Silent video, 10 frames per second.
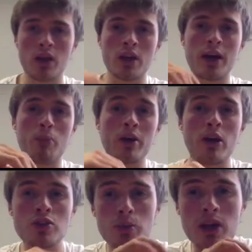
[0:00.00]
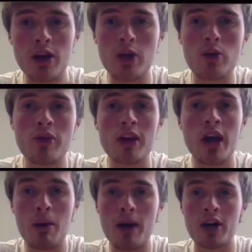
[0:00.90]
Now because we know that
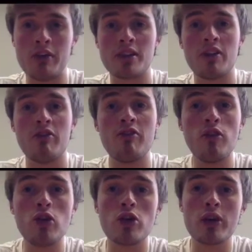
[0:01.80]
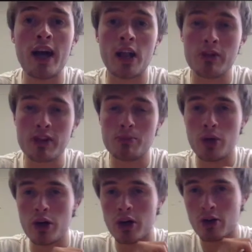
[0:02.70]
carbohydrates have 4 calories
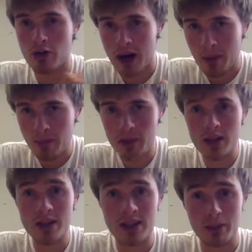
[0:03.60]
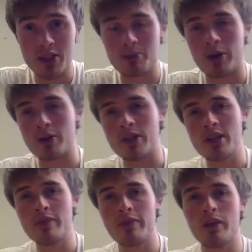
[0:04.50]
per gram, similar to
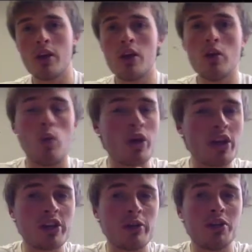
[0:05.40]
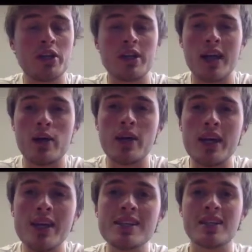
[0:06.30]
protein, what you can do is you can now
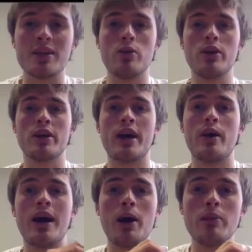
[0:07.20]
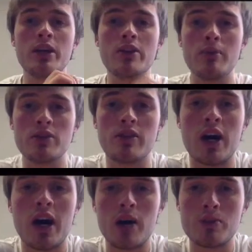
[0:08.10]
easily work out how many grams of
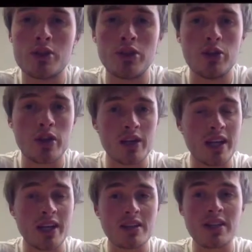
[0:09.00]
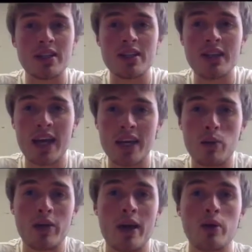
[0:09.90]
carbs you can eat in a day
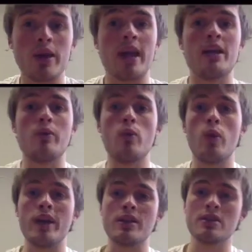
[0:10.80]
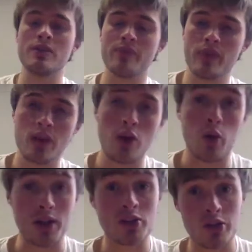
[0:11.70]
without gaining weight, or
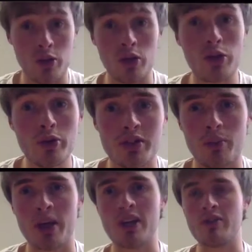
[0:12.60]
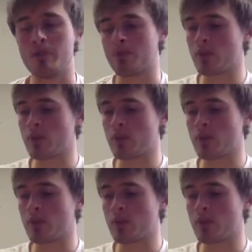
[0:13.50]
while still losing weight even.